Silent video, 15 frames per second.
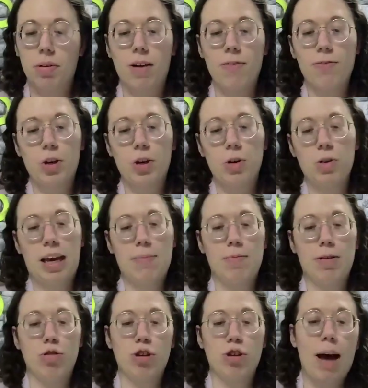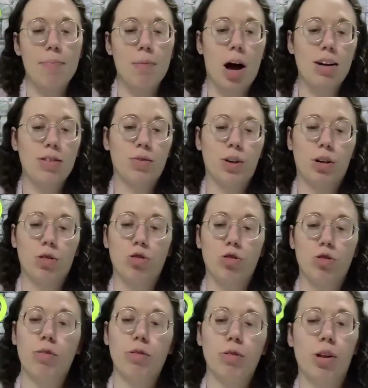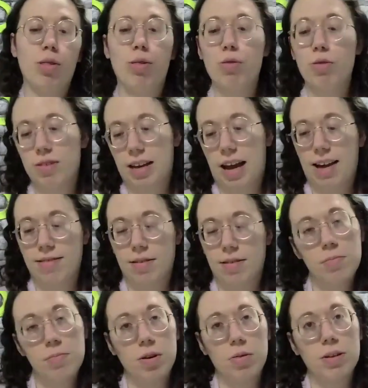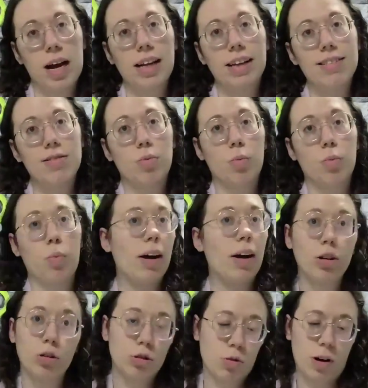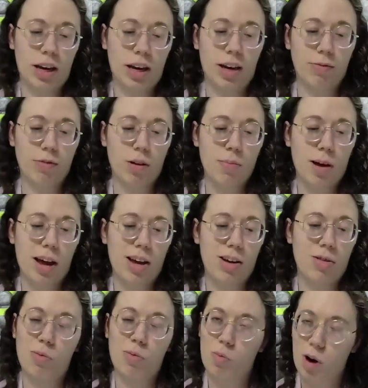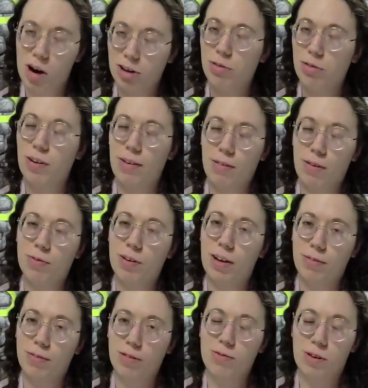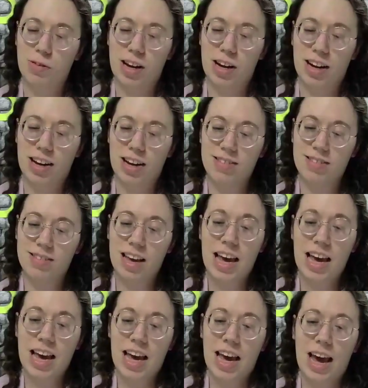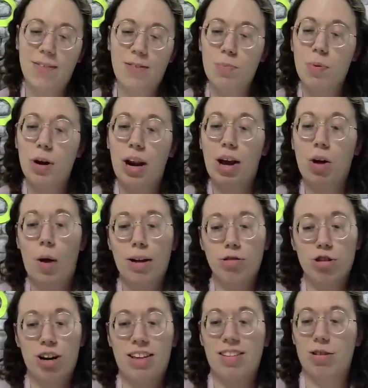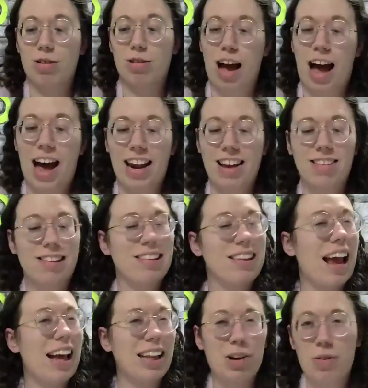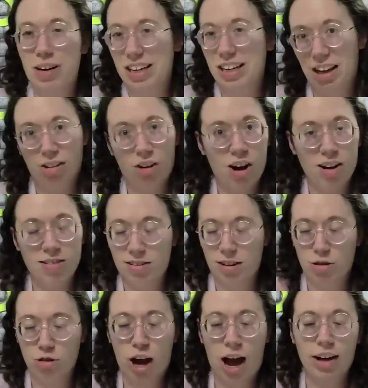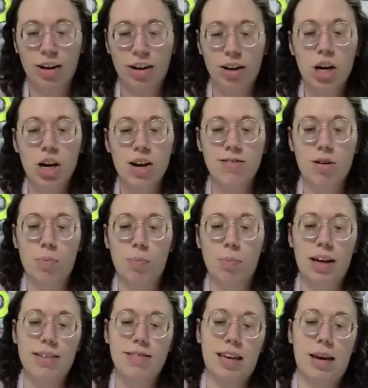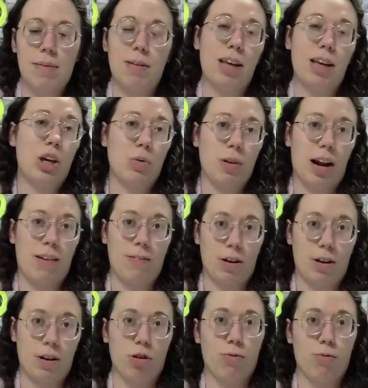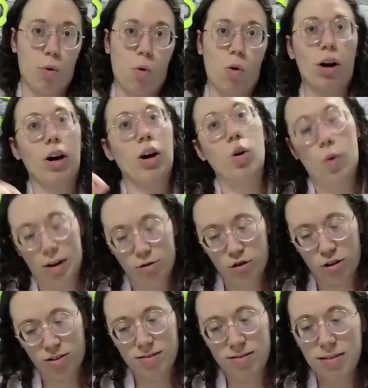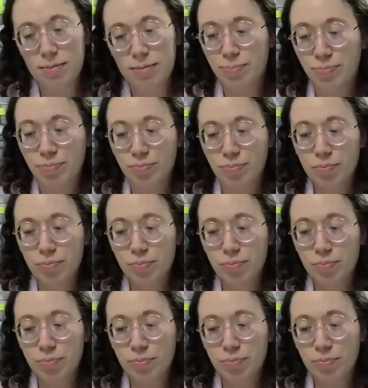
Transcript: We would love for you to keep the chat box for your general enthusiasm, so tell us where you're tuning in from and what your favorite flavor of donut is. If you put a question in the chat, it is likely going to get lost in the chatter, so please keep the Q&A feature for questions.